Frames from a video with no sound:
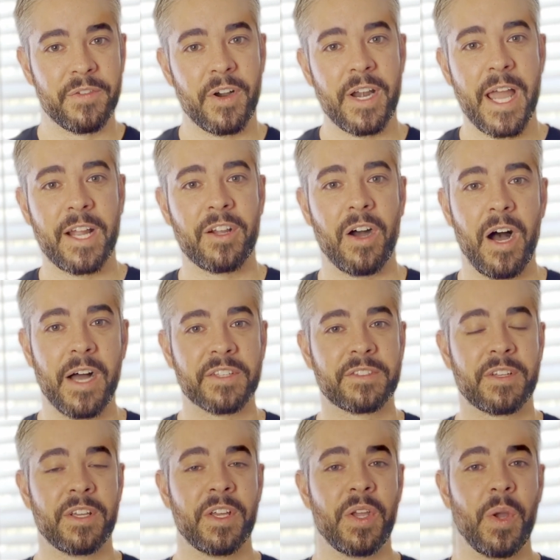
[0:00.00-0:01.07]
of our net
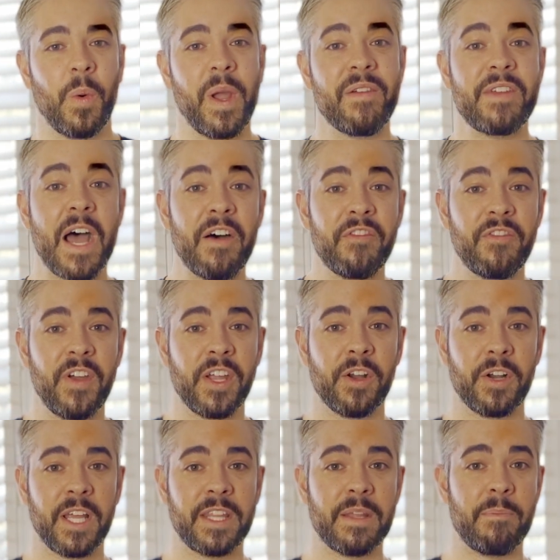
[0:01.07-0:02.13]
cost. We have now
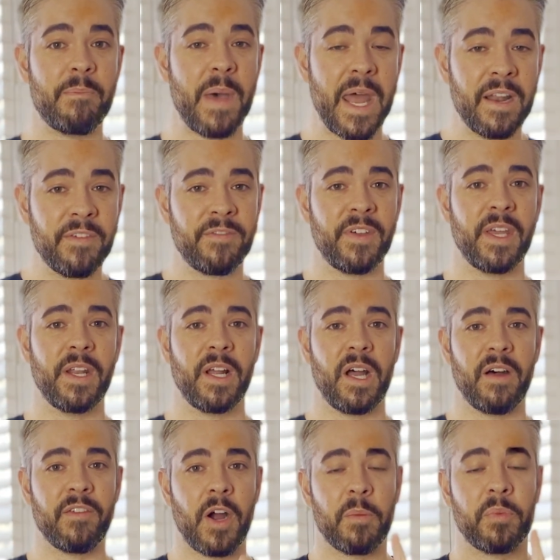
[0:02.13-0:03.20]
figured in the benefit
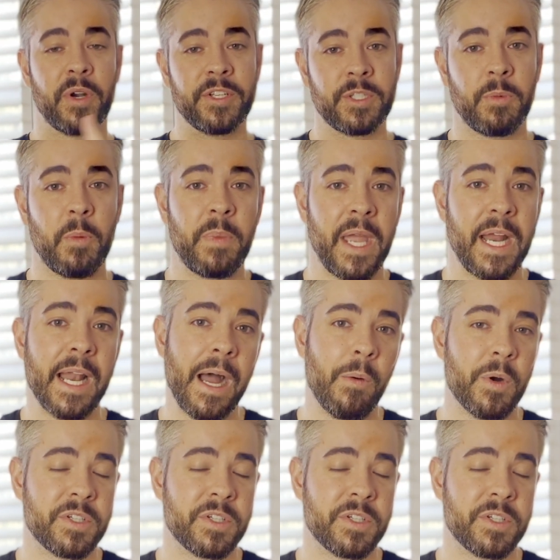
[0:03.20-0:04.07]
of our principal pay down,